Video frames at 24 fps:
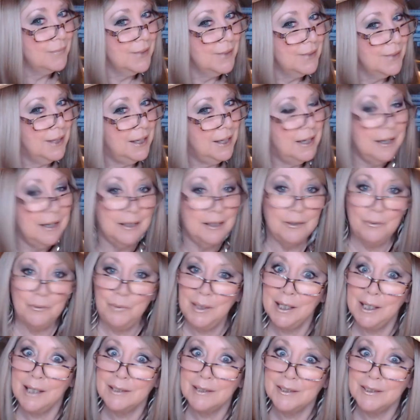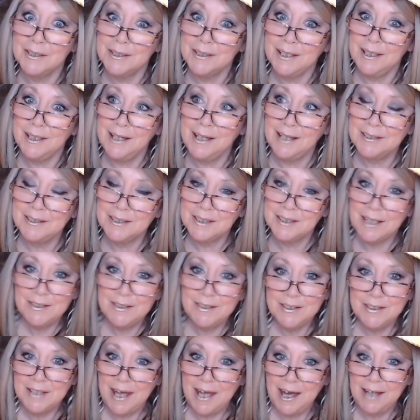And we got he got
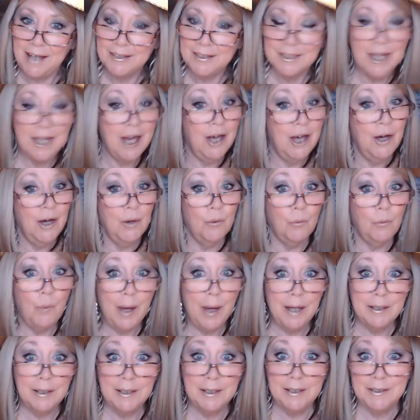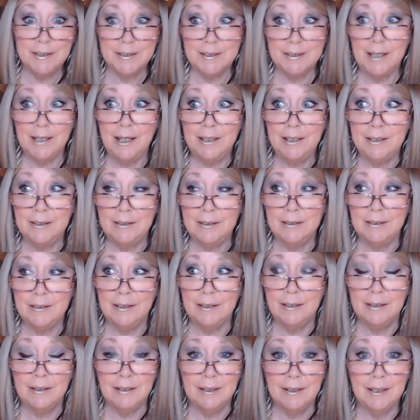Stetson hats when he decided
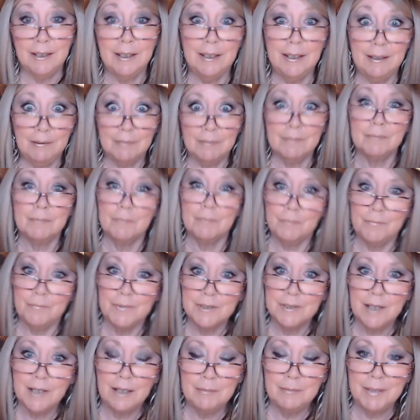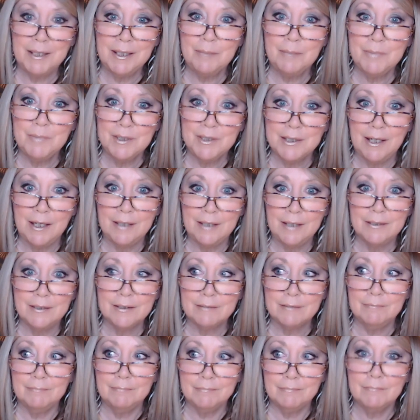he was going to be hypnotized
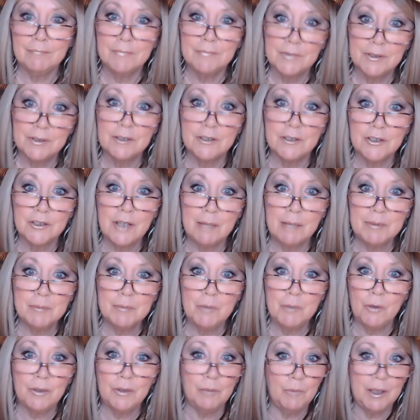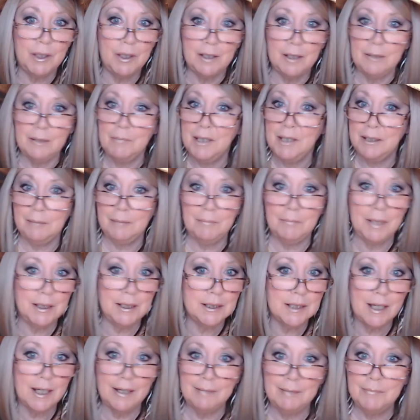to stop smoking one of the many, many
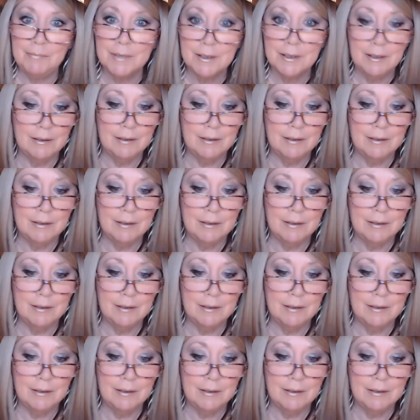times